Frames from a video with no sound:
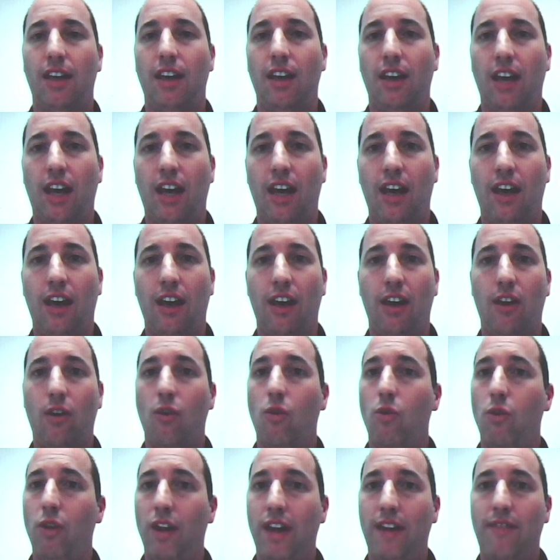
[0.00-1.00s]

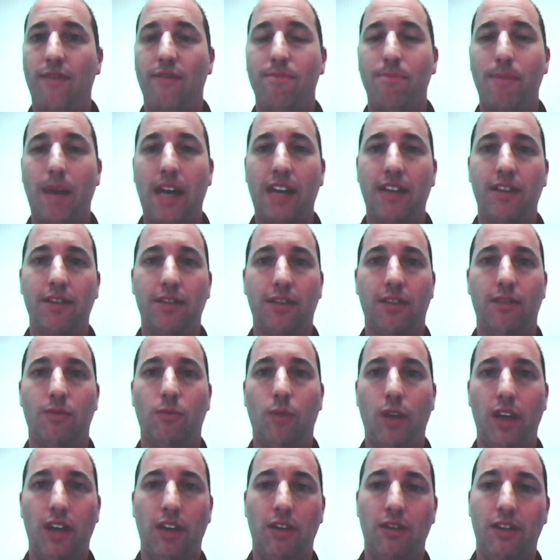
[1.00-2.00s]
or even medicine, where
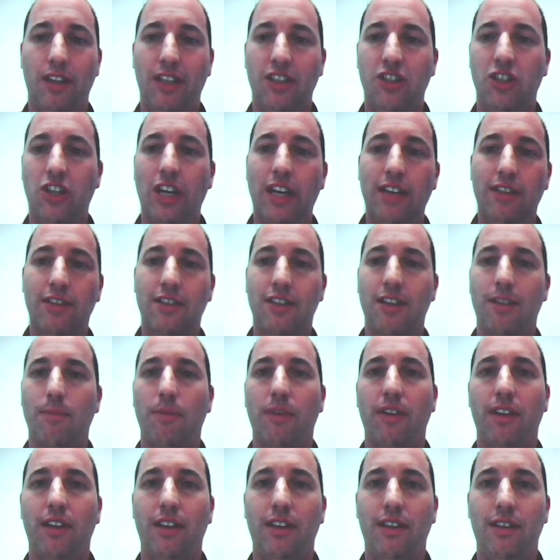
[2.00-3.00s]
you could ingest some of
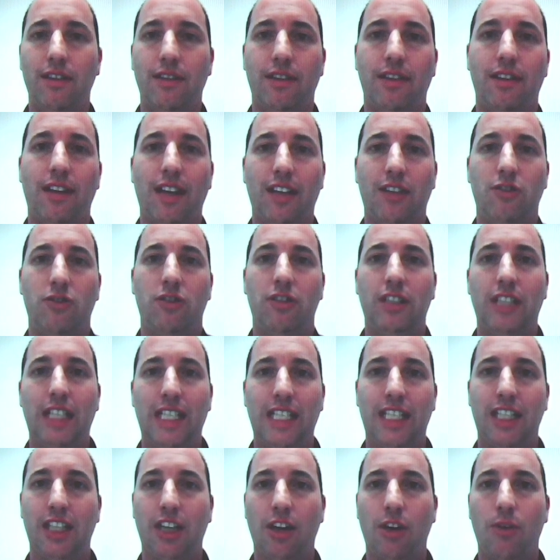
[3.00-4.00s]
these and they could
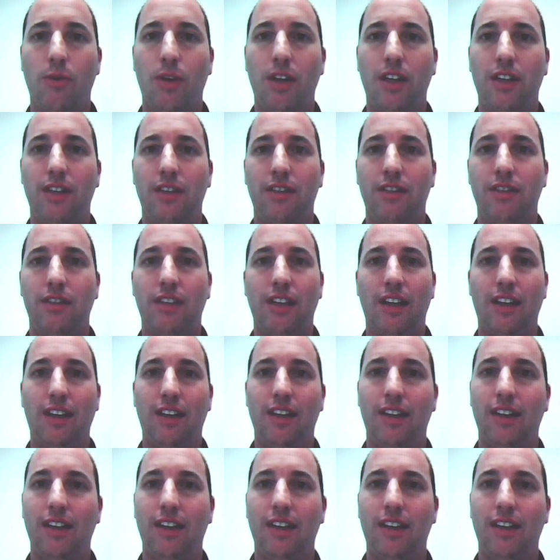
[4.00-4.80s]
go in and